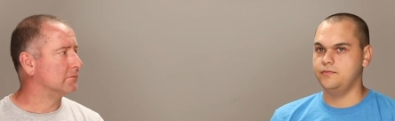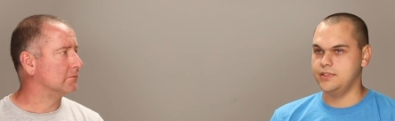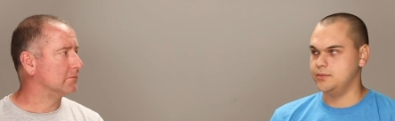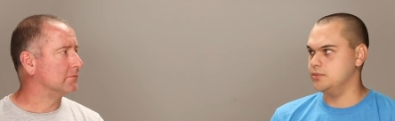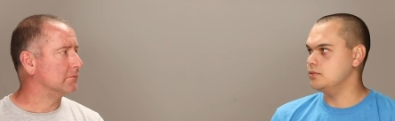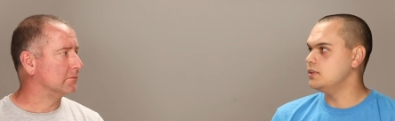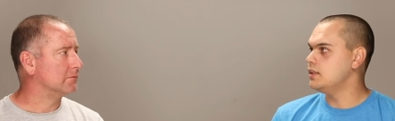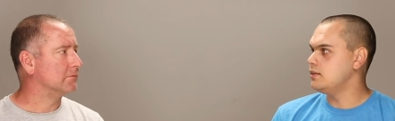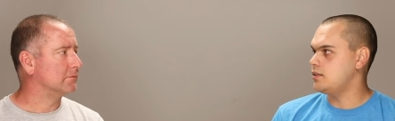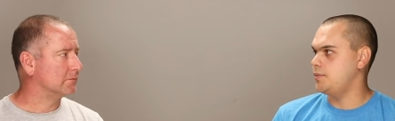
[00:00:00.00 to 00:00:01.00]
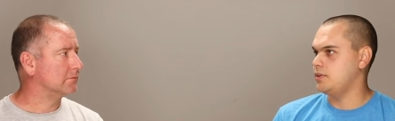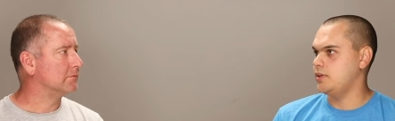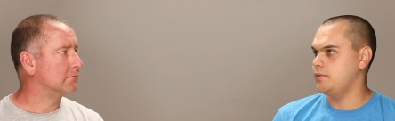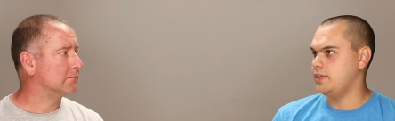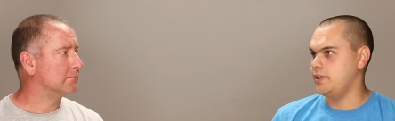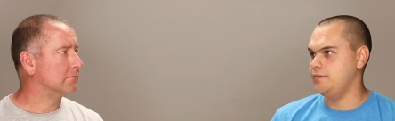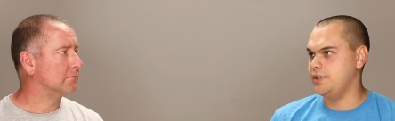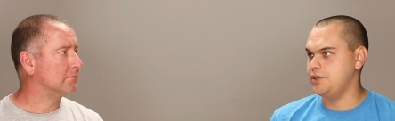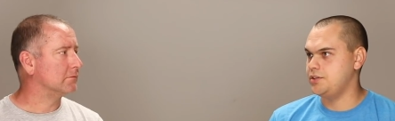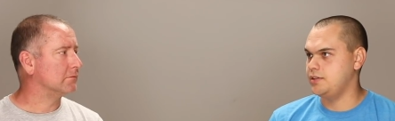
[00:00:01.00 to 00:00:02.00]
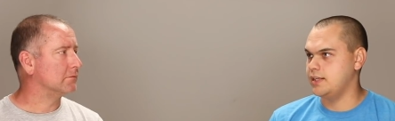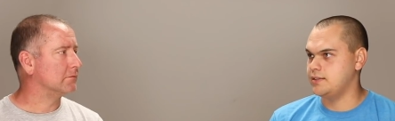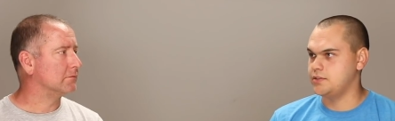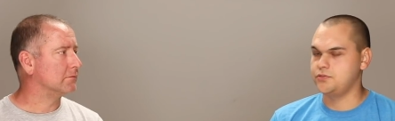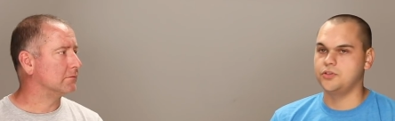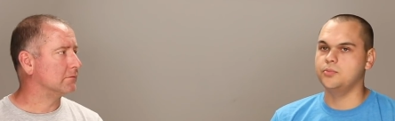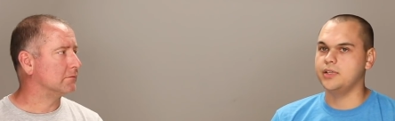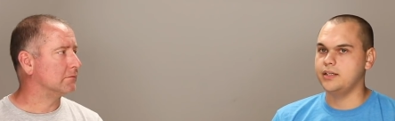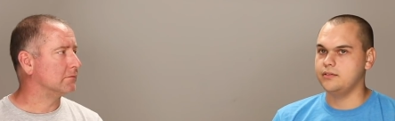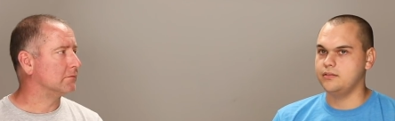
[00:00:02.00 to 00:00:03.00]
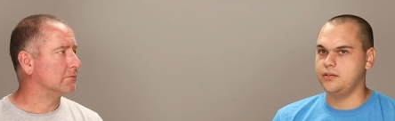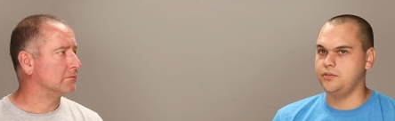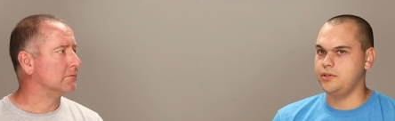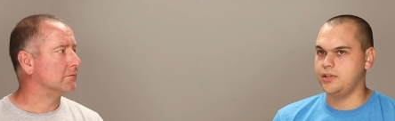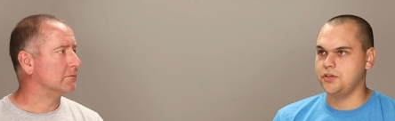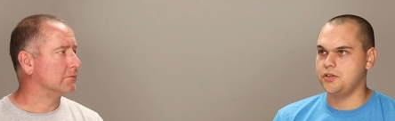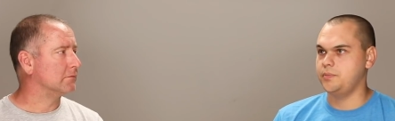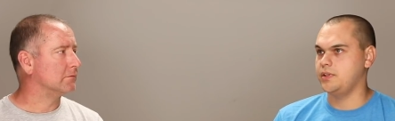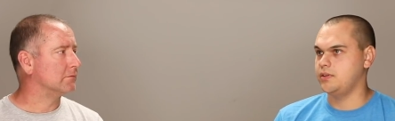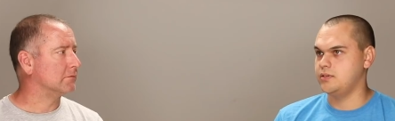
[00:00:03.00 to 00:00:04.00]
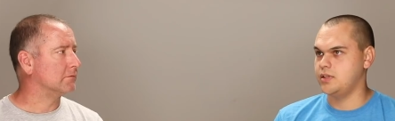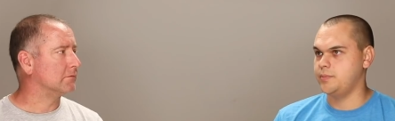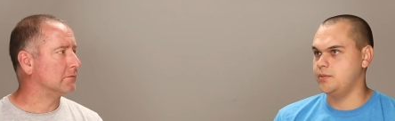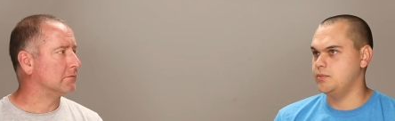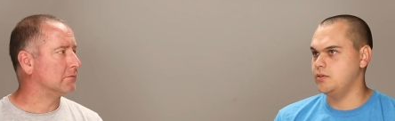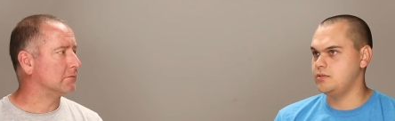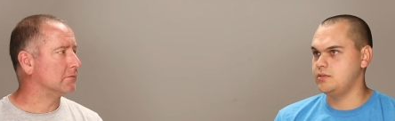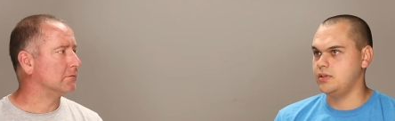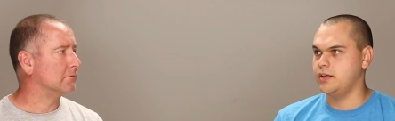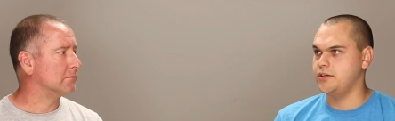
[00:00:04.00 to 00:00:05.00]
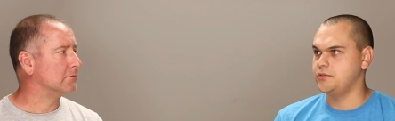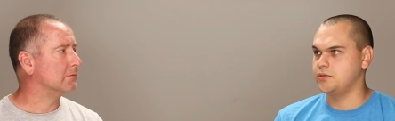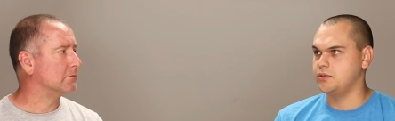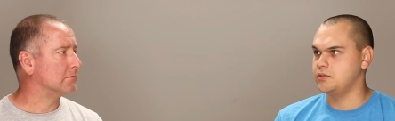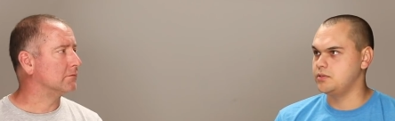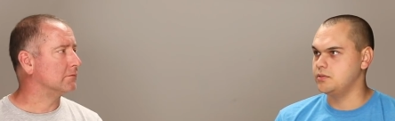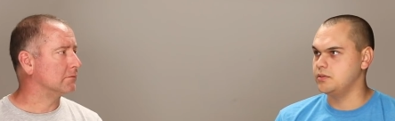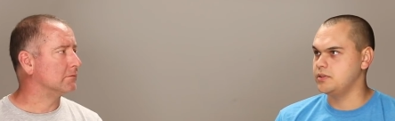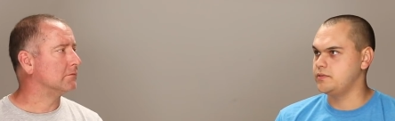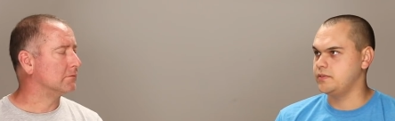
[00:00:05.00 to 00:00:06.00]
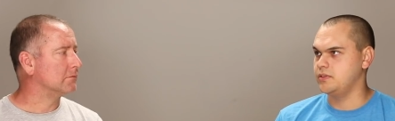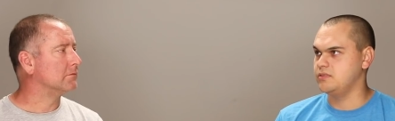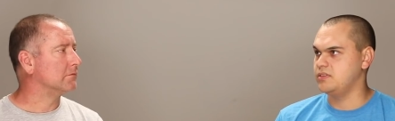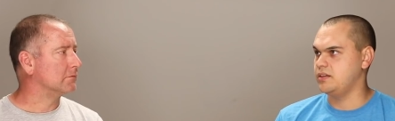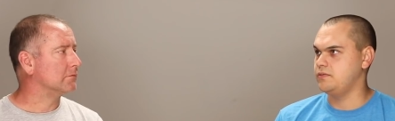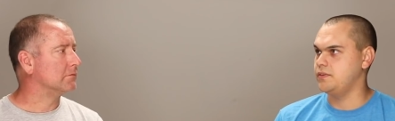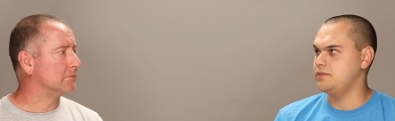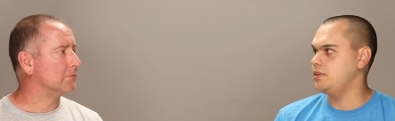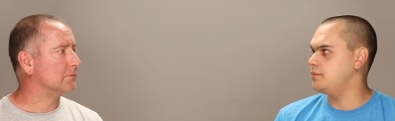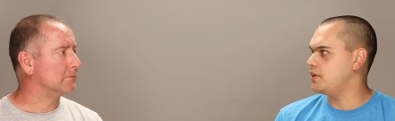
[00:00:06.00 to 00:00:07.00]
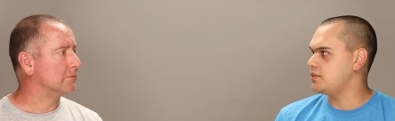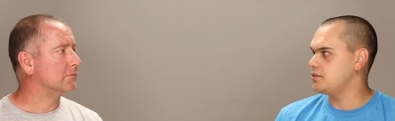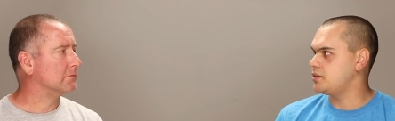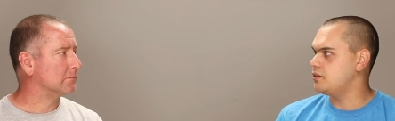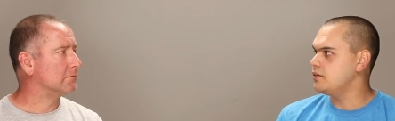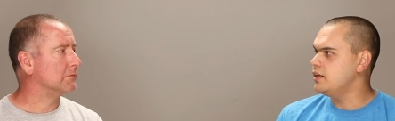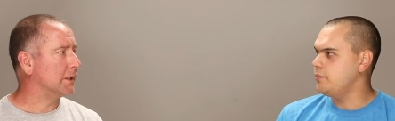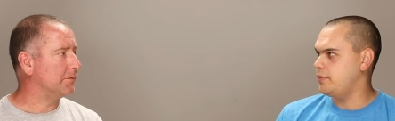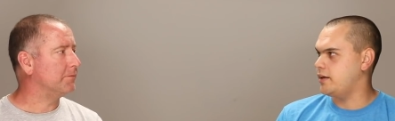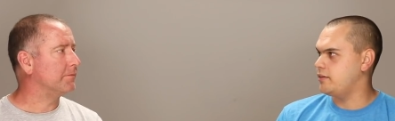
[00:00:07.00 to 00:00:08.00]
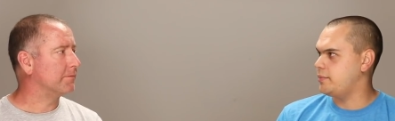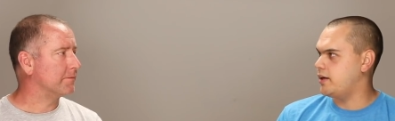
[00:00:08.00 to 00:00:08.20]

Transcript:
Speaker 1: visible. Typically with aviation, that's a strobe light, and you can actually pick those up at most uh, drone stores for like 15 bucks or so. Yep. Battery